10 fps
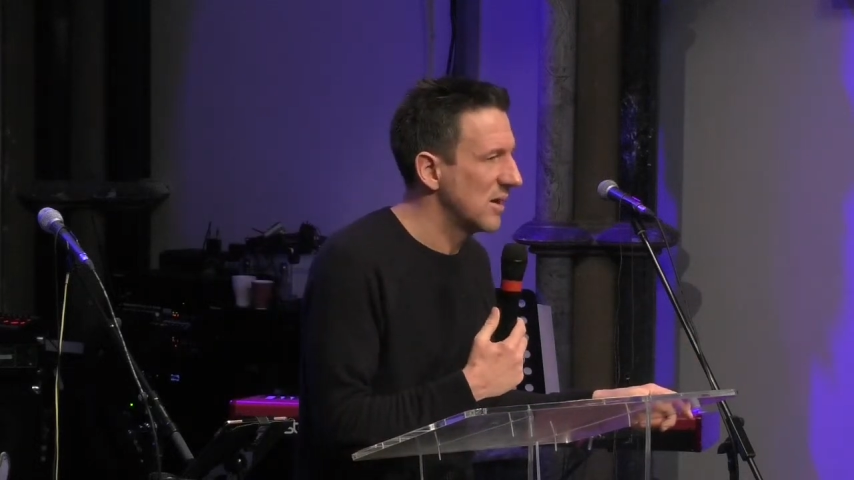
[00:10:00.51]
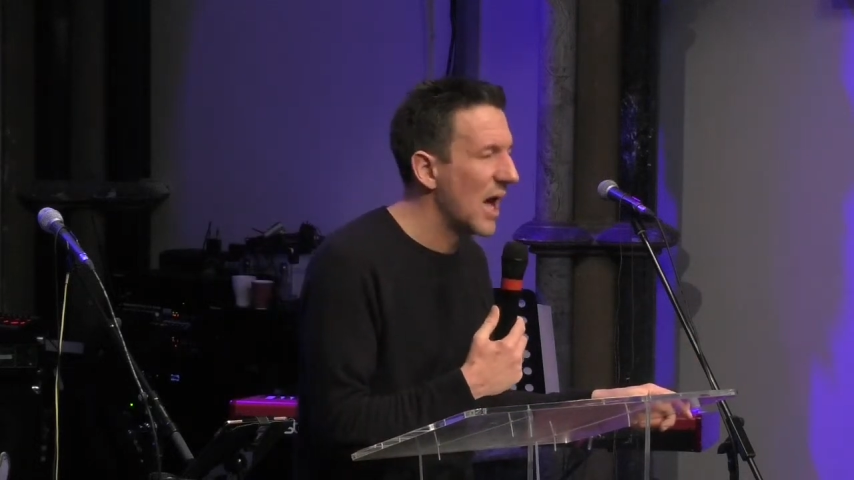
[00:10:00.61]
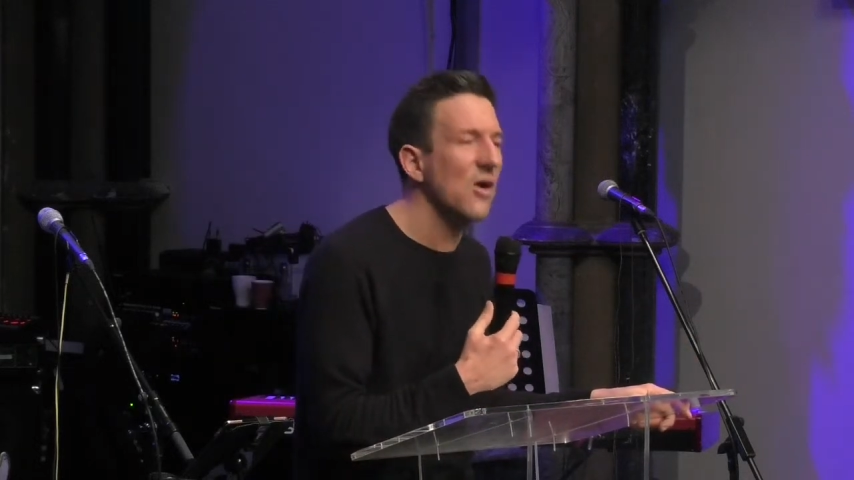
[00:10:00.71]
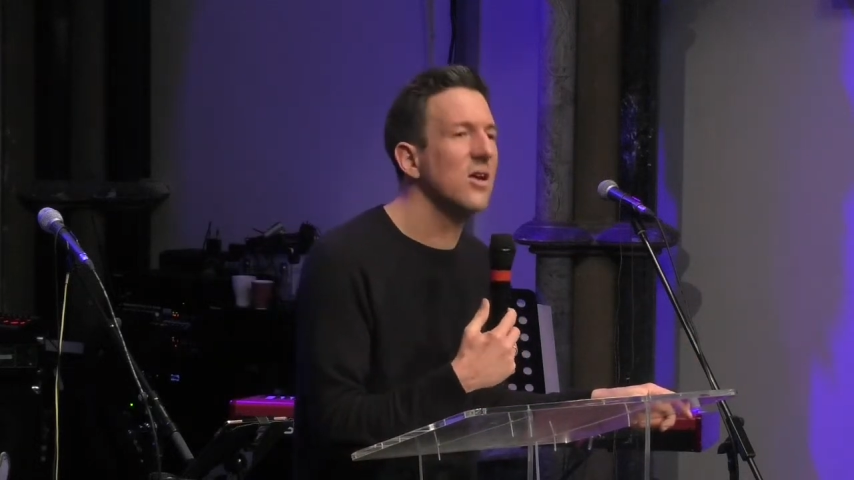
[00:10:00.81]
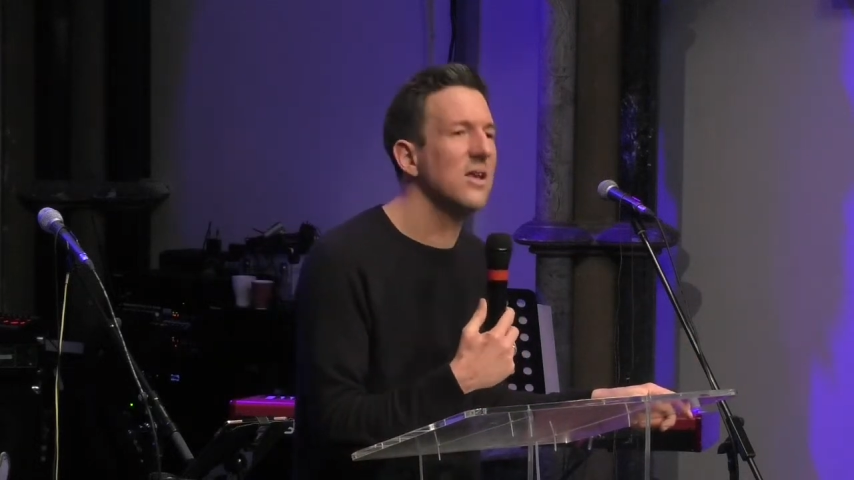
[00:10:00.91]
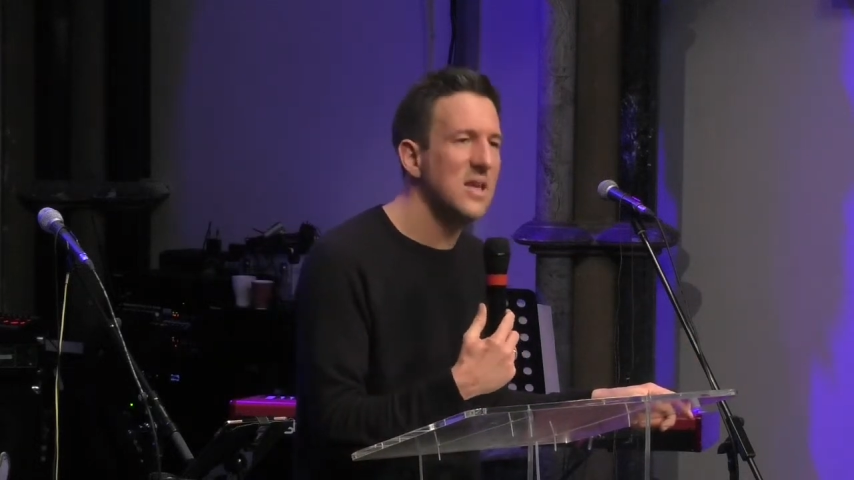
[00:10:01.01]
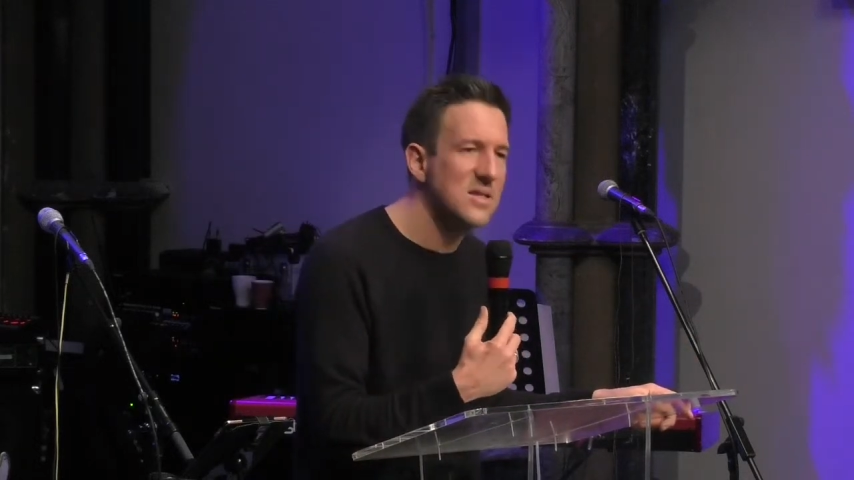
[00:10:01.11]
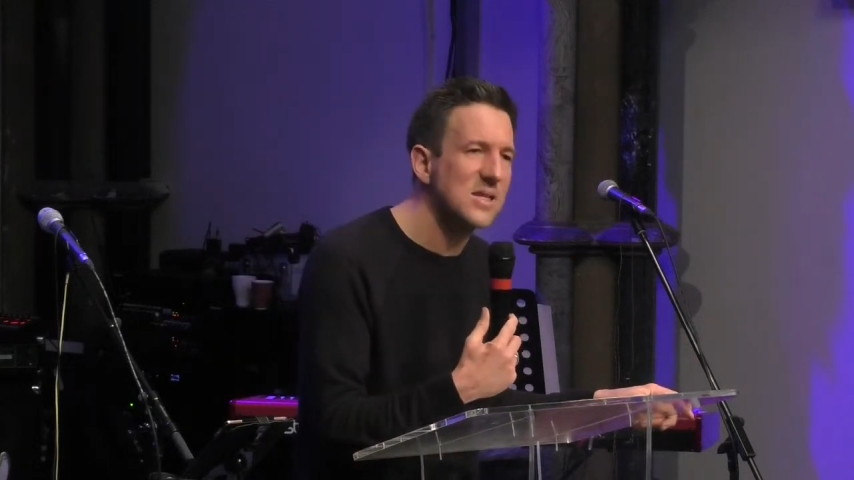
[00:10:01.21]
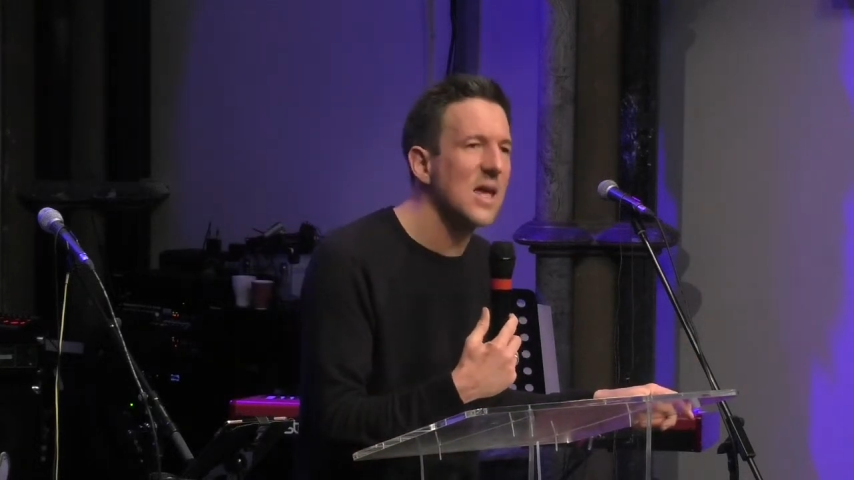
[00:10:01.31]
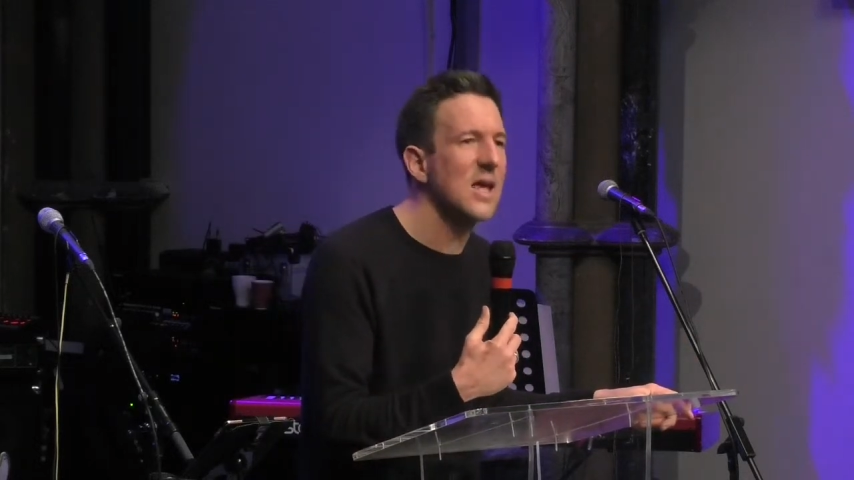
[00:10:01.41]
How can he
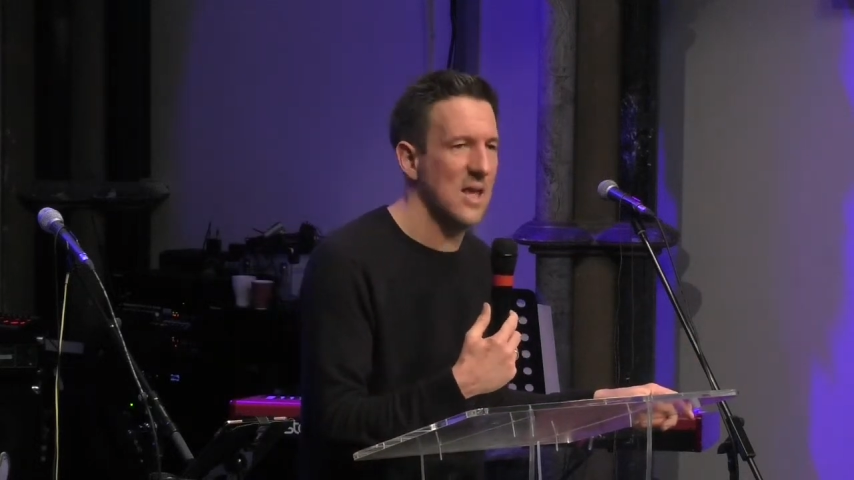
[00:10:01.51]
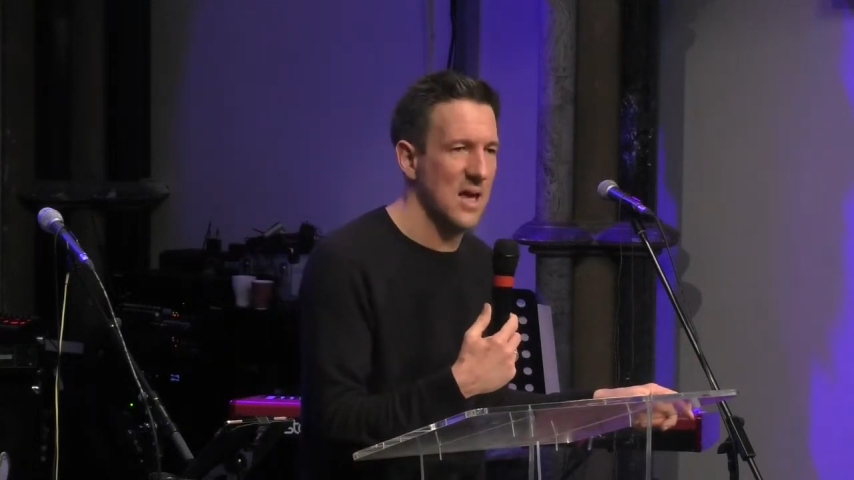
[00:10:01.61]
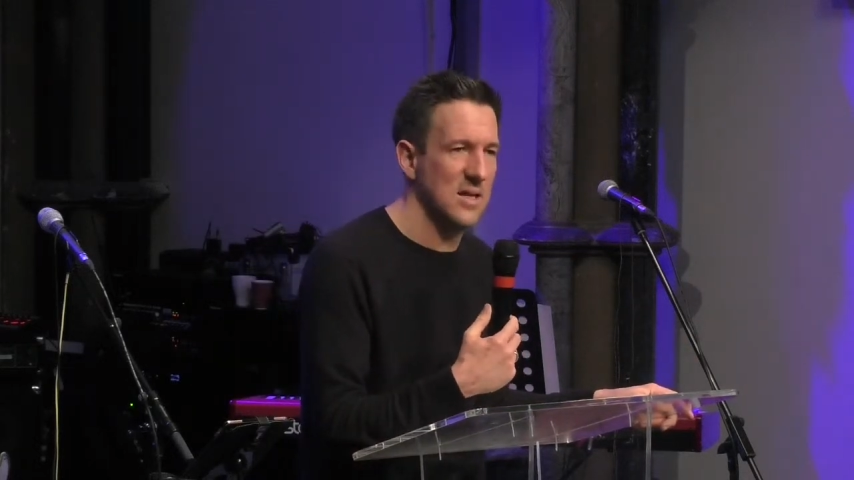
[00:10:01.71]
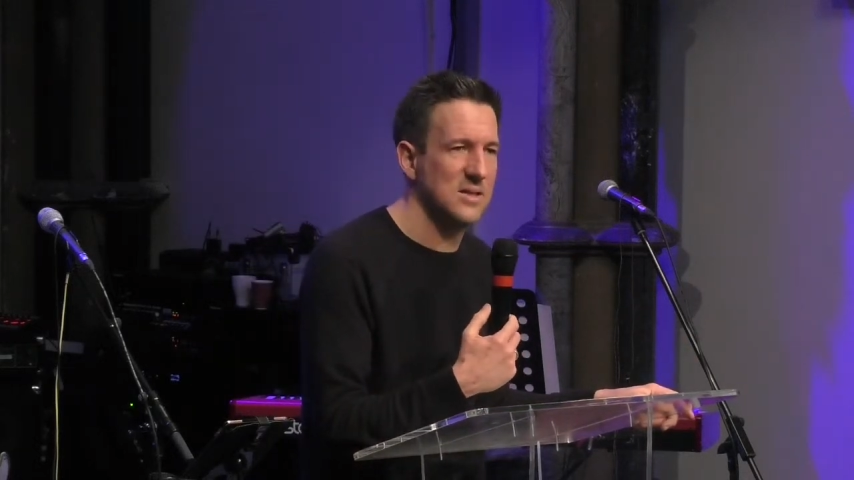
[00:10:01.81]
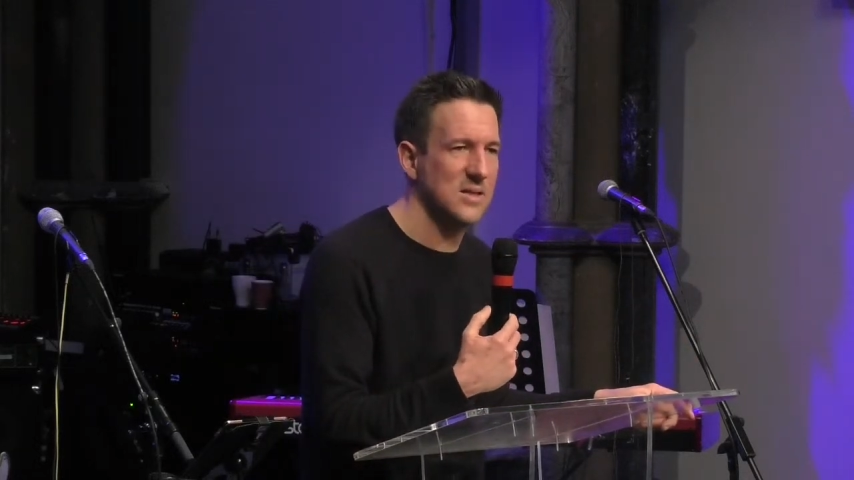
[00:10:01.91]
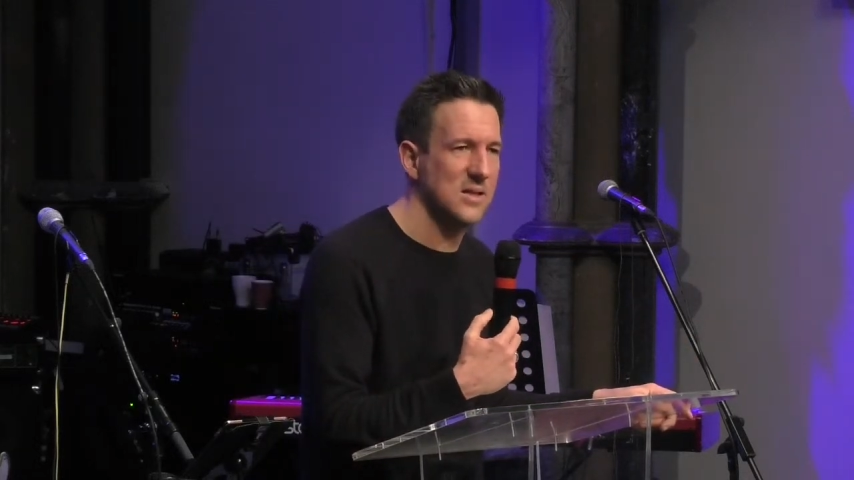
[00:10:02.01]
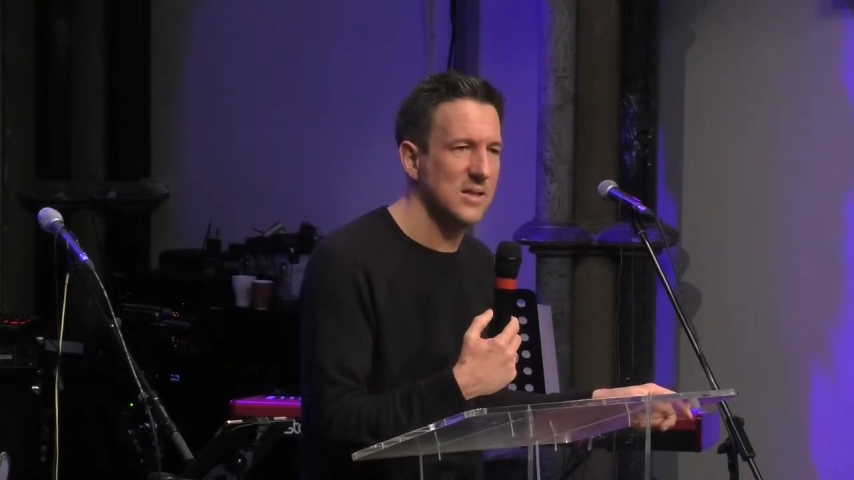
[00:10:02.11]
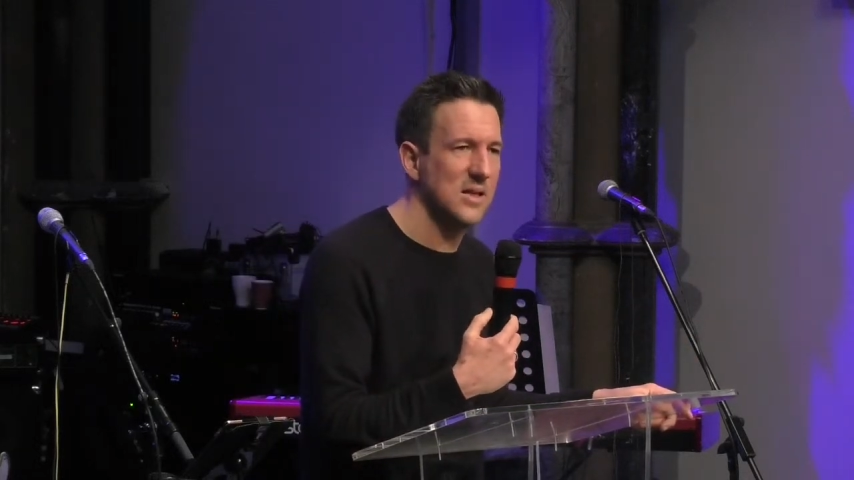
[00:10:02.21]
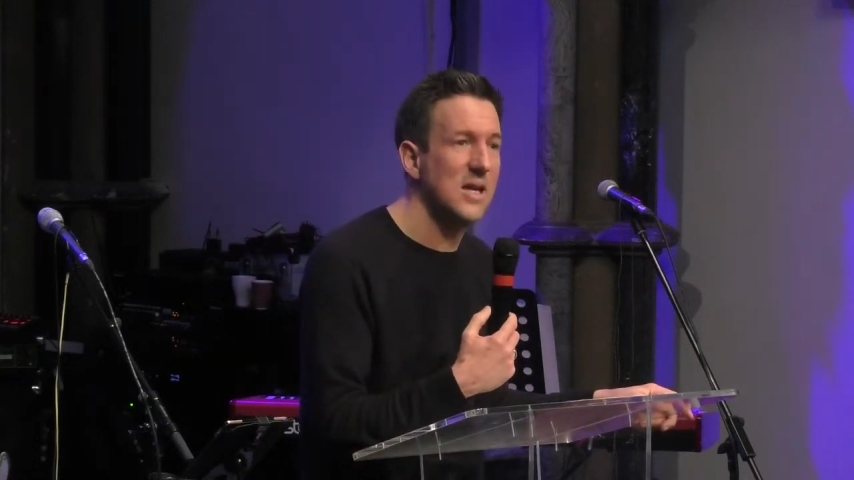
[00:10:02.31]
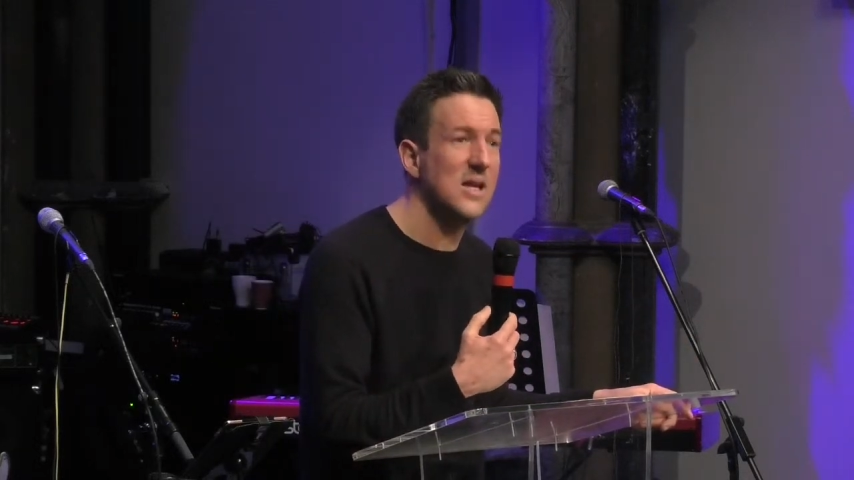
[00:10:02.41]
say that? He